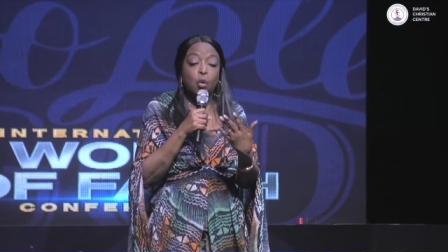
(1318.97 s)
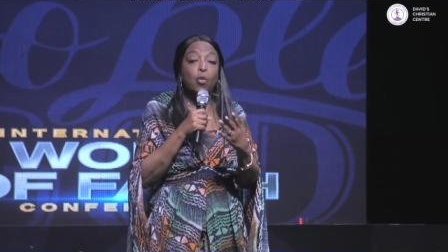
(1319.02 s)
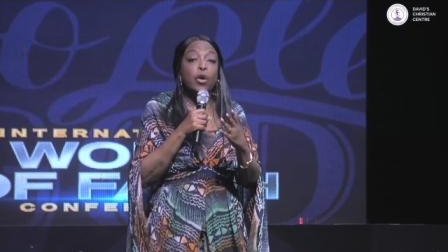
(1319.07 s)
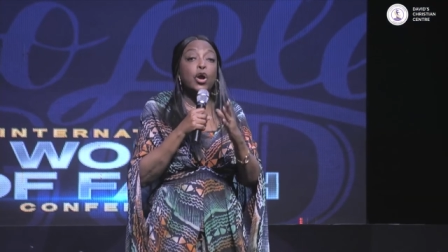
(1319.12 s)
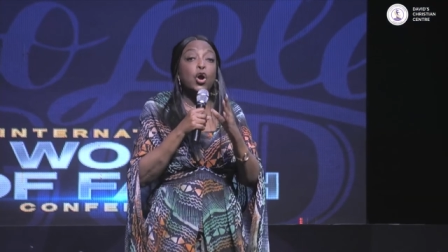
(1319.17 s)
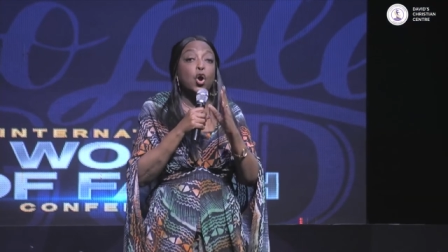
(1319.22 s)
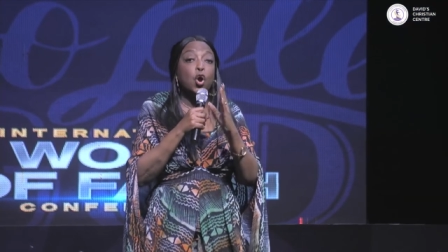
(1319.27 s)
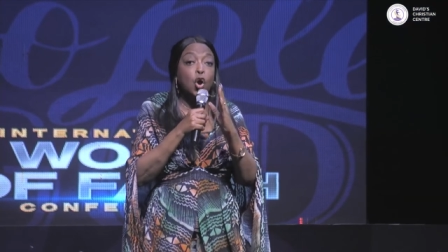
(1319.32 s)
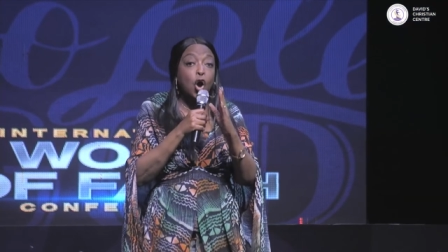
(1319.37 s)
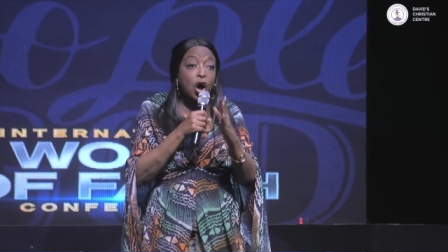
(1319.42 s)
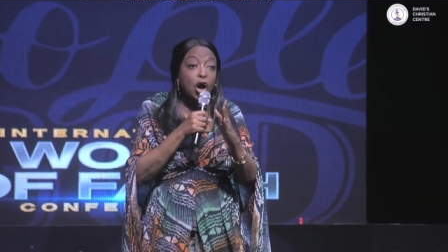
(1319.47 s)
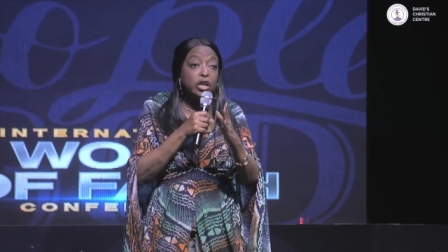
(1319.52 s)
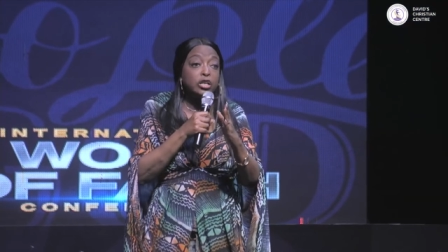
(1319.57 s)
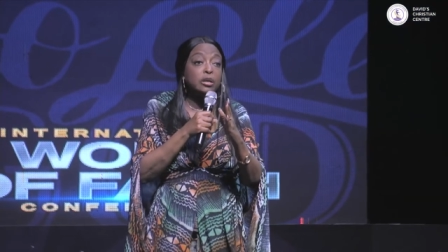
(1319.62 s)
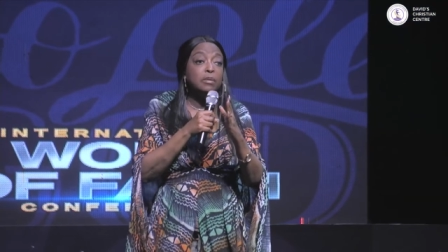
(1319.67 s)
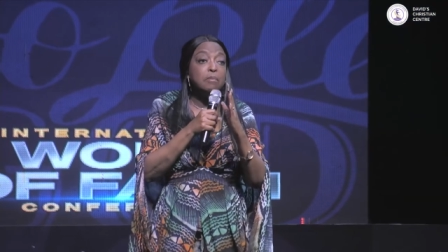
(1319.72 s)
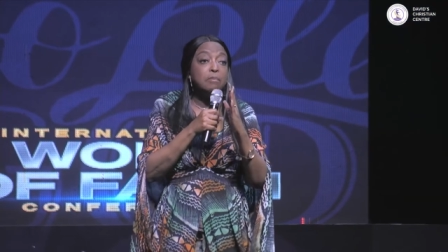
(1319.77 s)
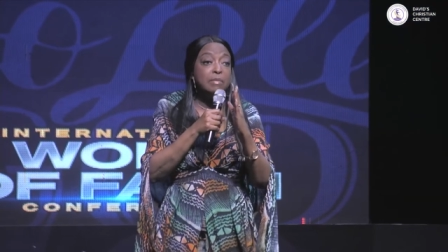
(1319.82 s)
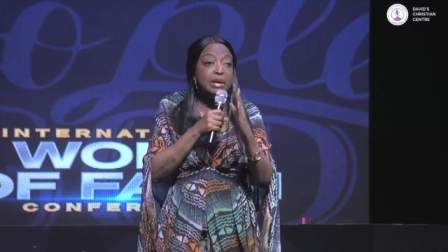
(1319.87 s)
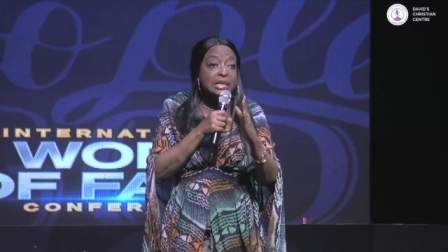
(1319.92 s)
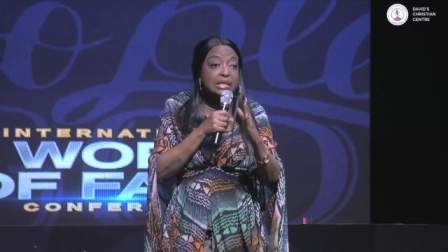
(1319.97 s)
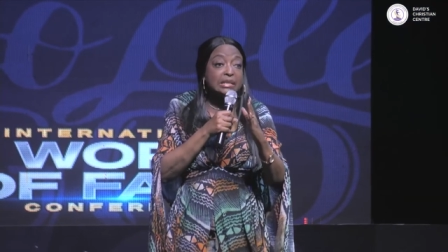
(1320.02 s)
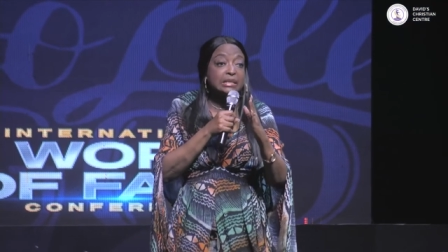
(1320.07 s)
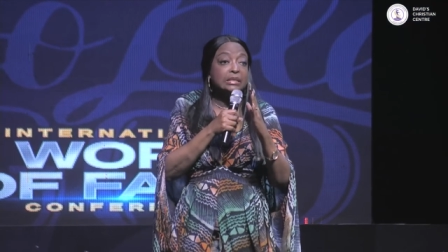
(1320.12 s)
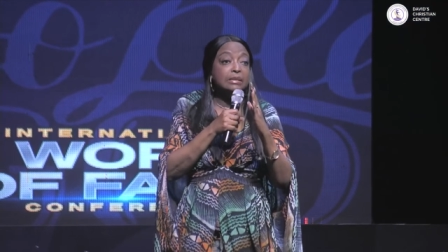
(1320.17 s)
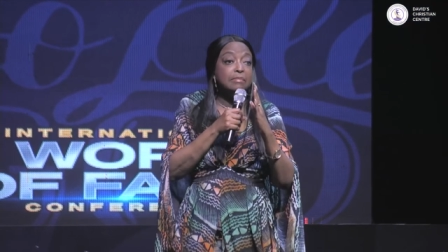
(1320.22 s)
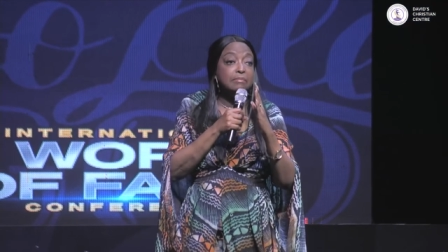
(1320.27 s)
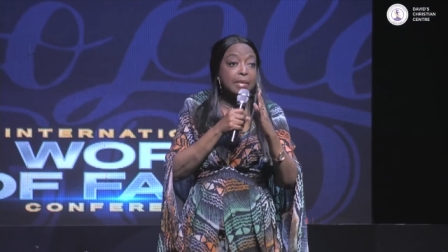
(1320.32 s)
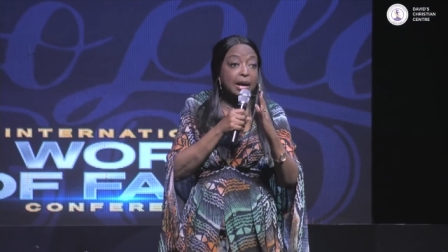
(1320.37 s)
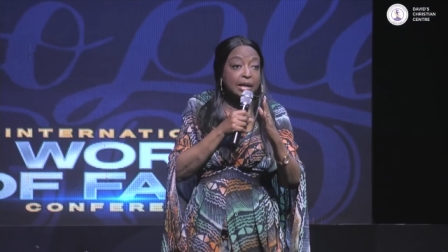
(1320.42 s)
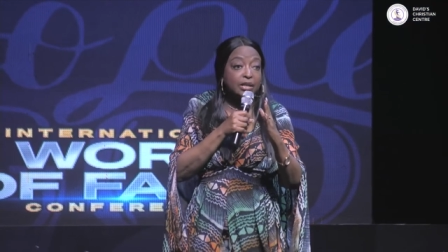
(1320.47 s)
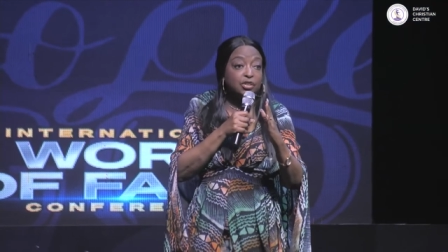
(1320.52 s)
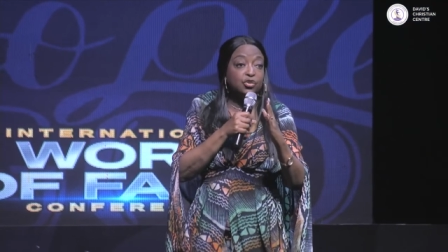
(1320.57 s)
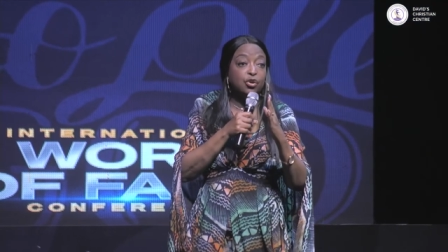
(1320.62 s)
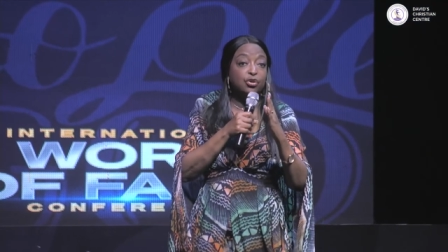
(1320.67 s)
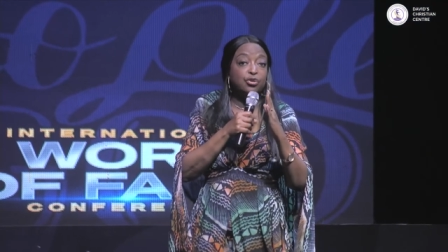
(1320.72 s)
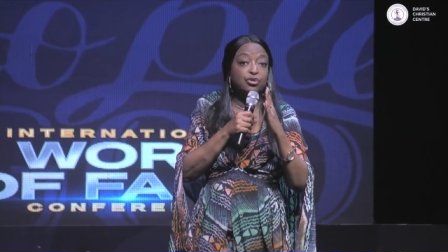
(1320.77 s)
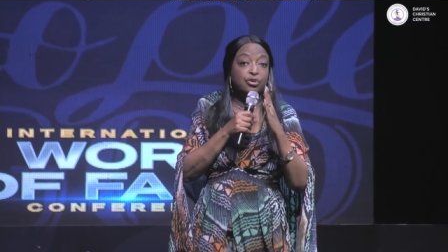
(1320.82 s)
When God makes demands